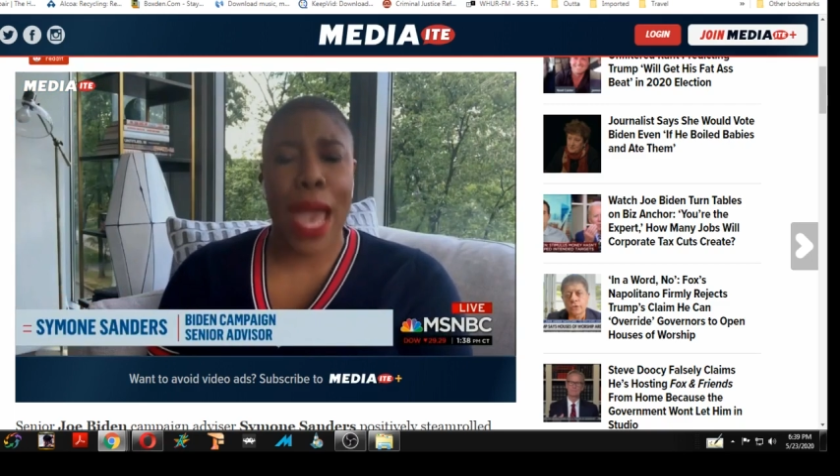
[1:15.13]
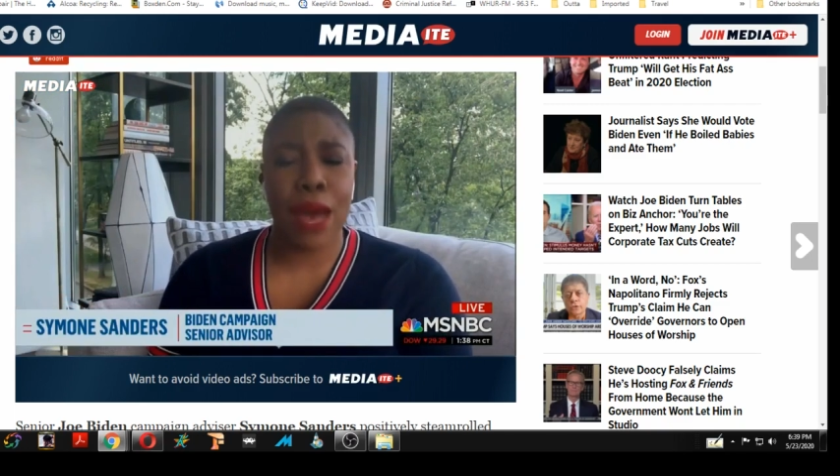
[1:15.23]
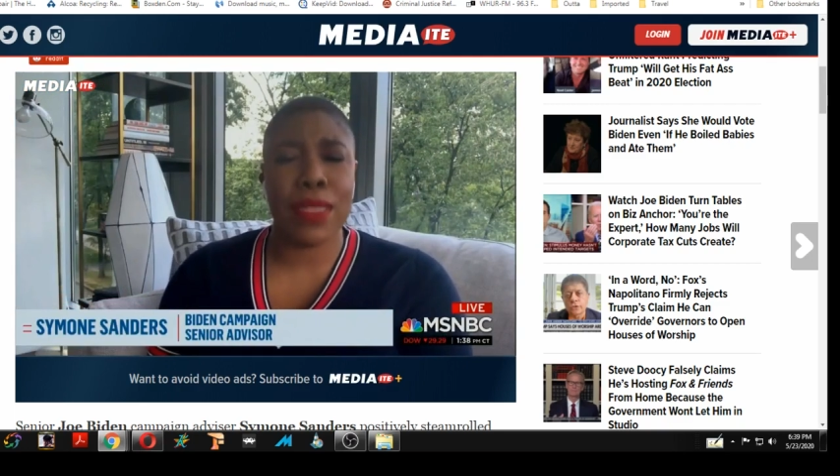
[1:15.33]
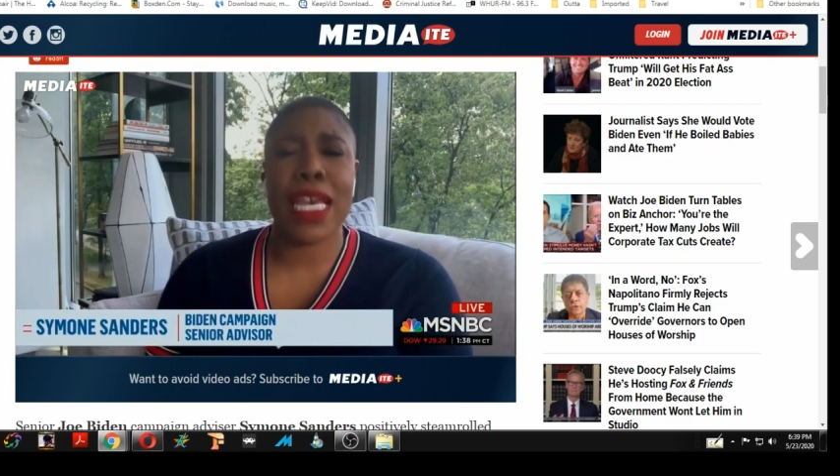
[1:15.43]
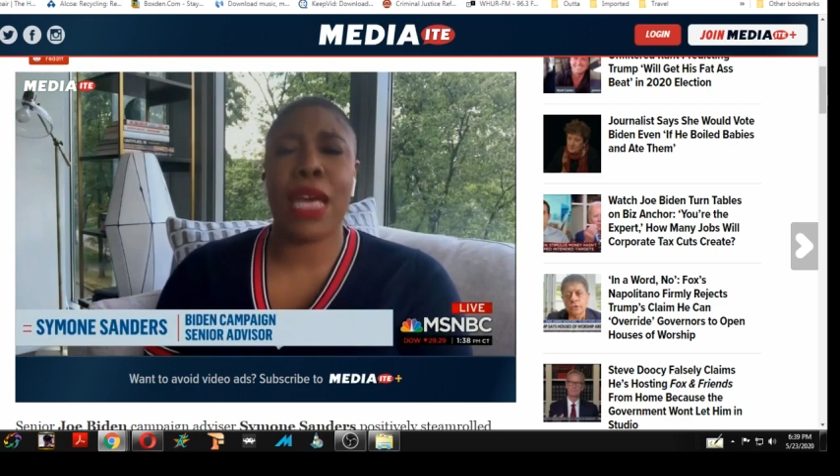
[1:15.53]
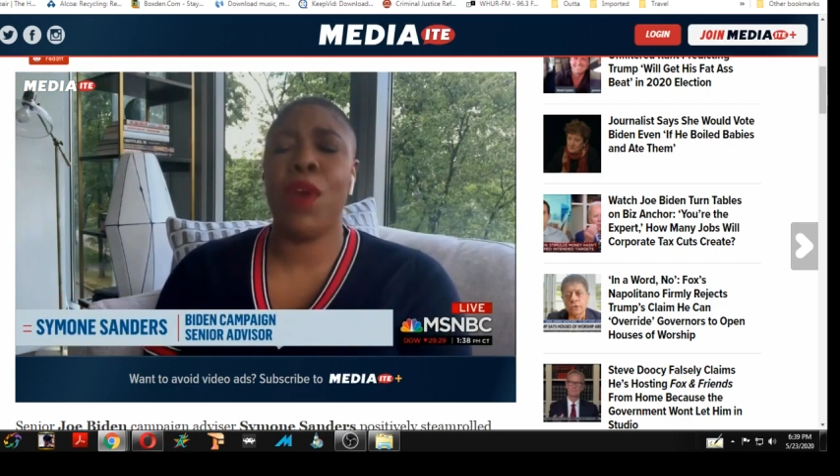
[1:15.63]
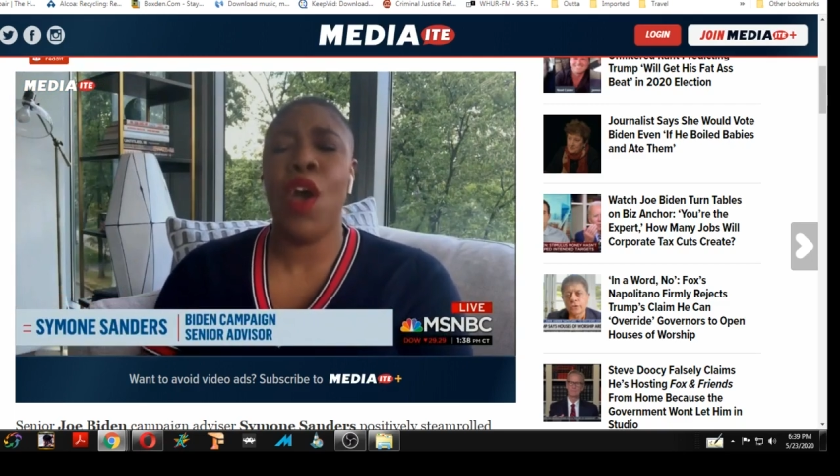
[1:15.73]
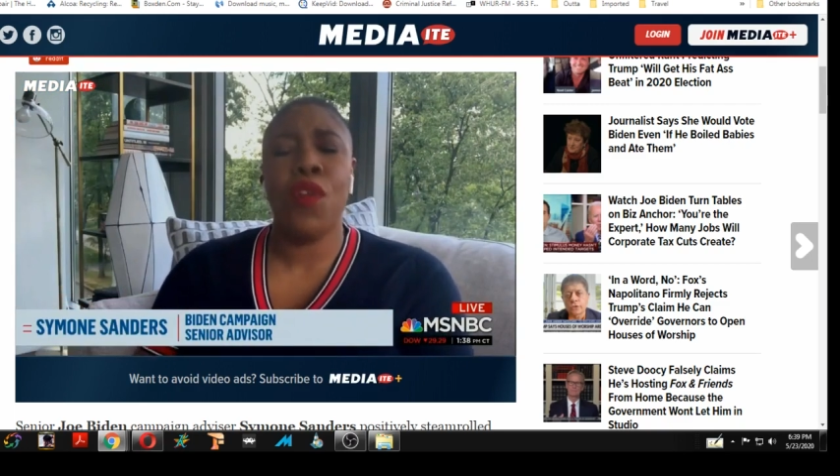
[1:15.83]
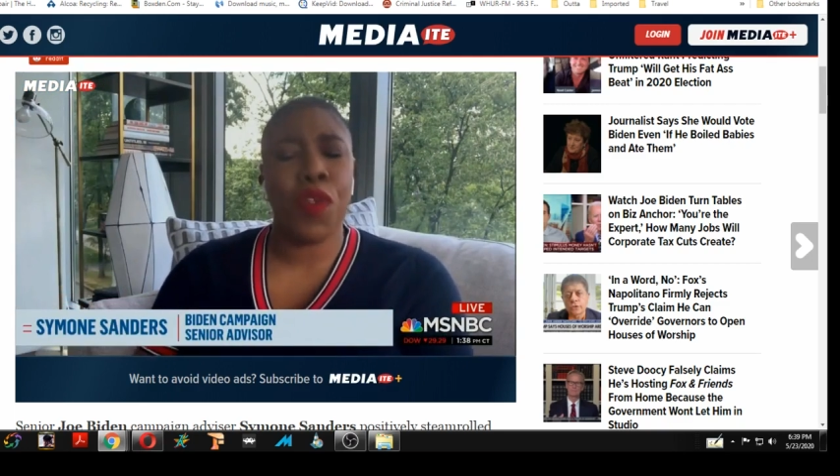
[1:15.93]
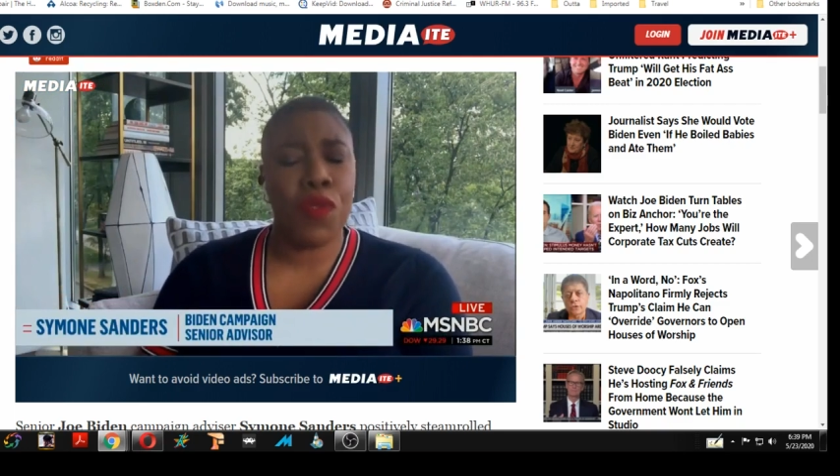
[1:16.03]
around him,
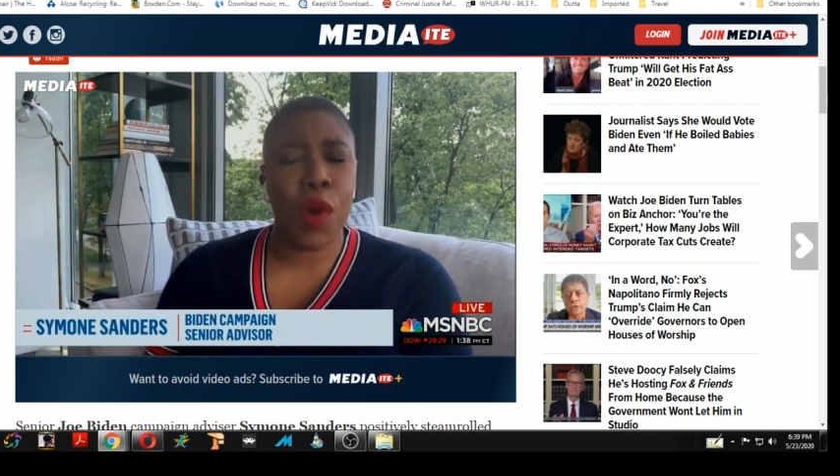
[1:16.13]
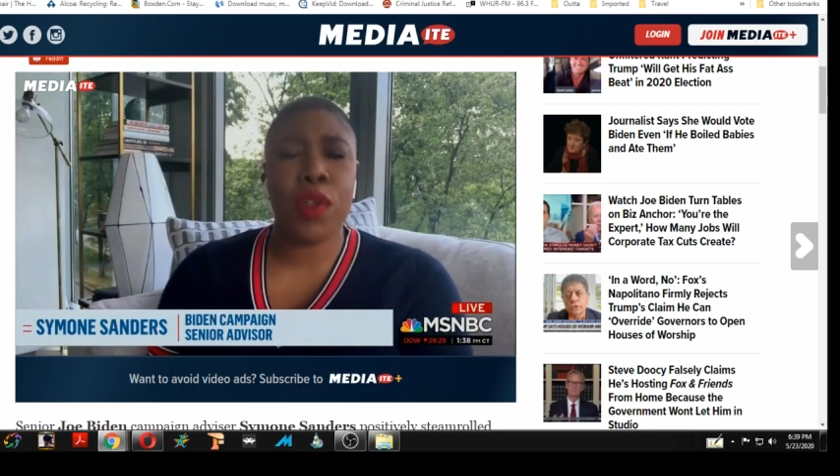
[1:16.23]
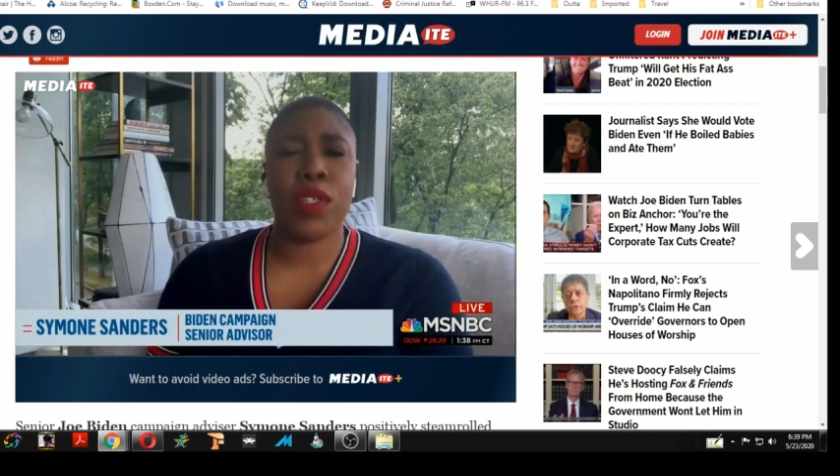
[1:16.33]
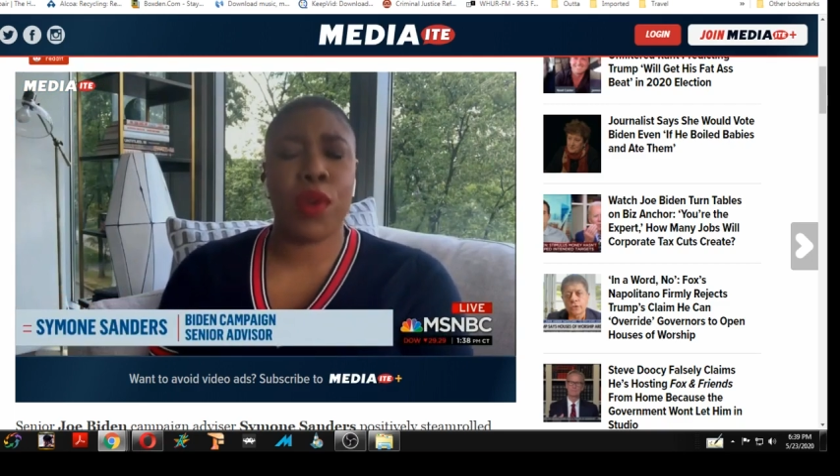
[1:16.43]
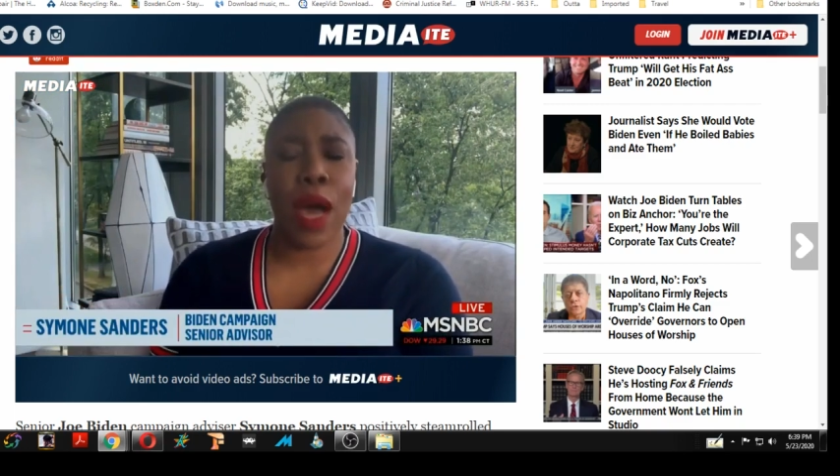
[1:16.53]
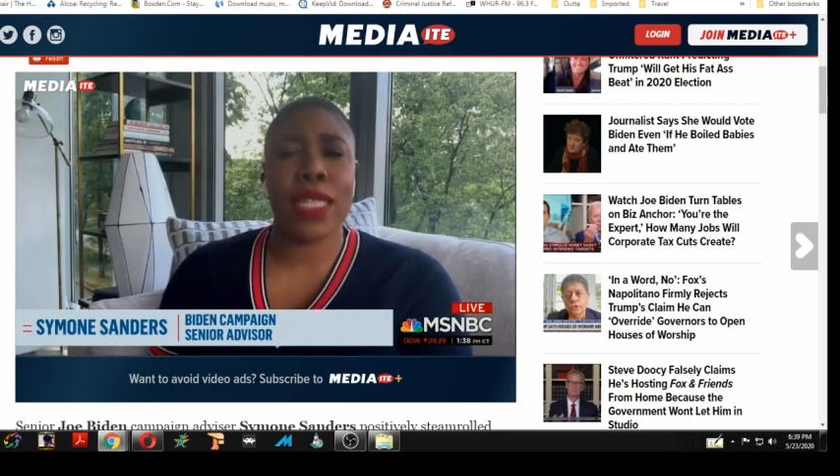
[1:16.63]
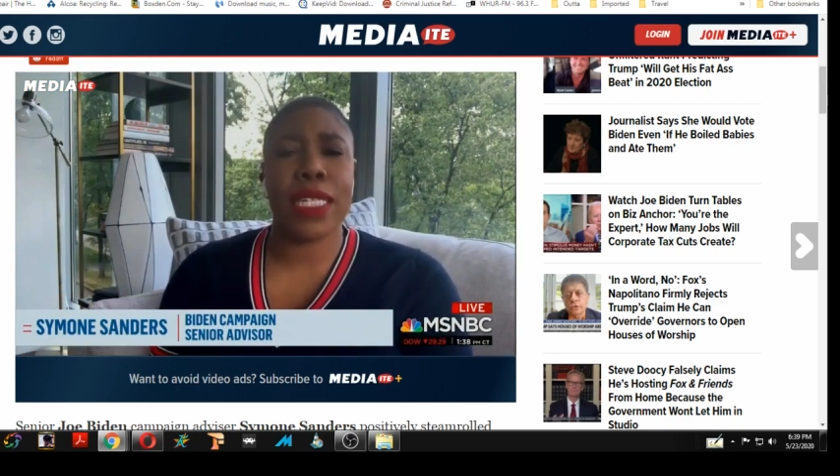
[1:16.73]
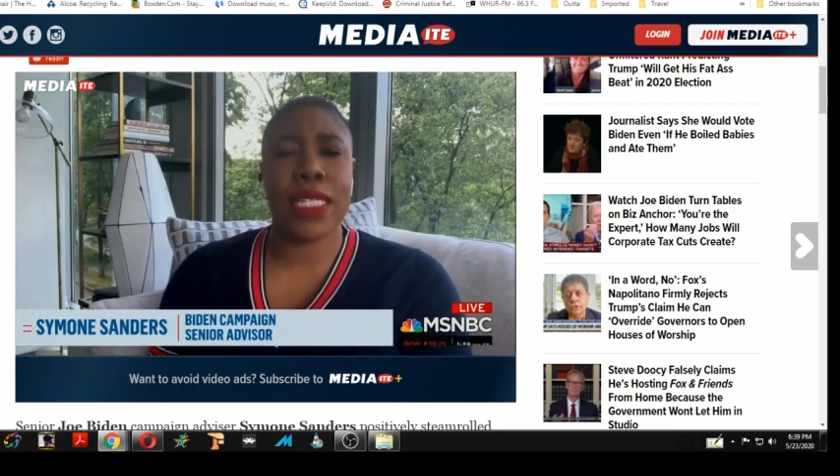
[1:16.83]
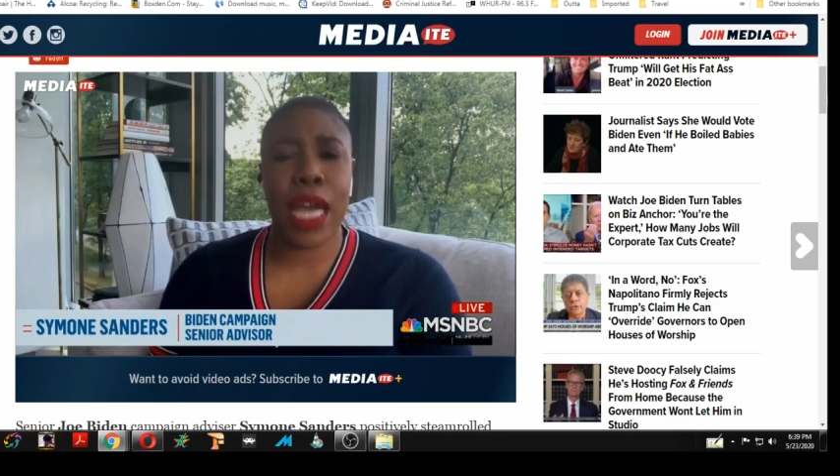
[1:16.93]
for voters across this